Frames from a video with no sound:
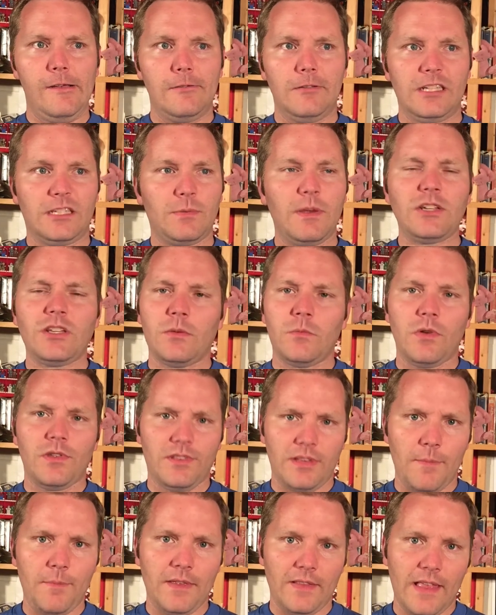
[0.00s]
especially with
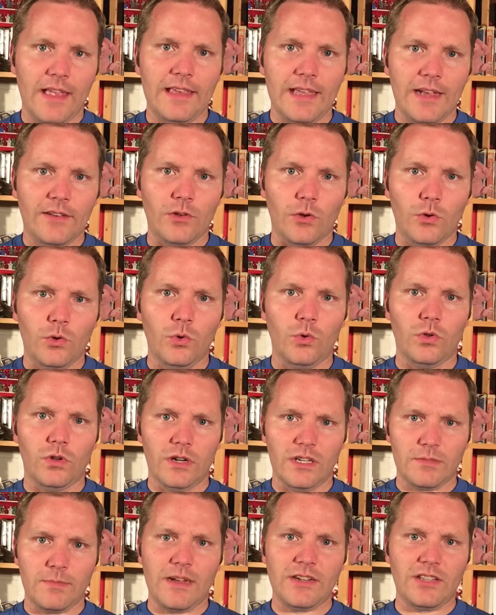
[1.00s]
something like Ecto Cooler,
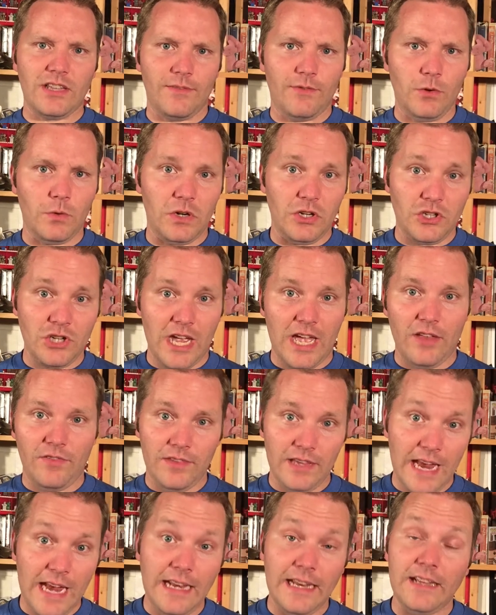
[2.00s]
especially if you were a child
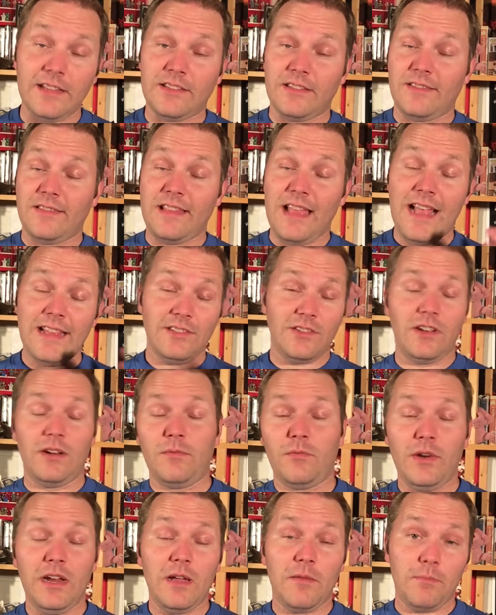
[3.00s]
in the 80s, that's going
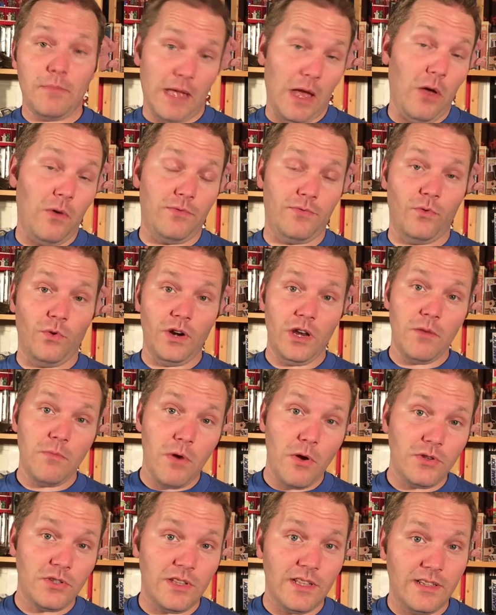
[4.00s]
to ring a bell for you
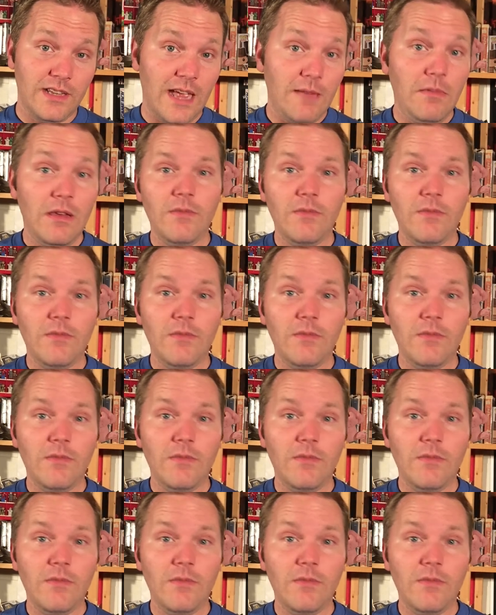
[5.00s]
most of the time,